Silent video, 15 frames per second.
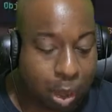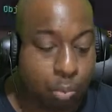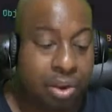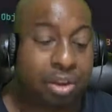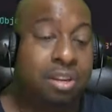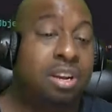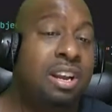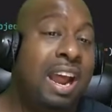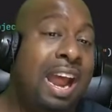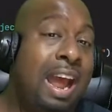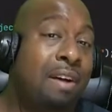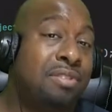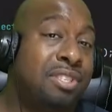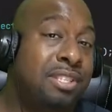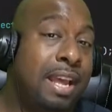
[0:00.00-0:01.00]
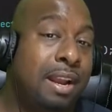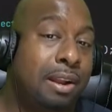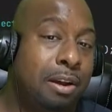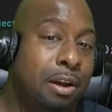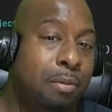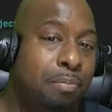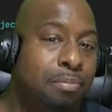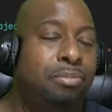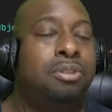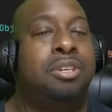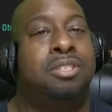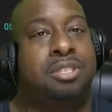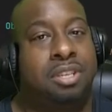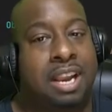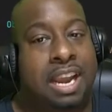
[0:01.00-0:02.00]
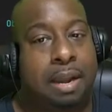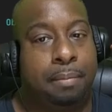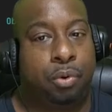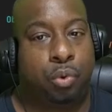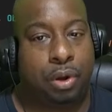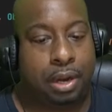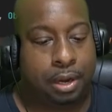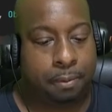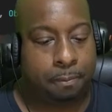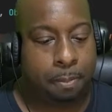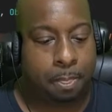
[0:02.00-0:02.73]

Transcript: we could have set up Selenium Grid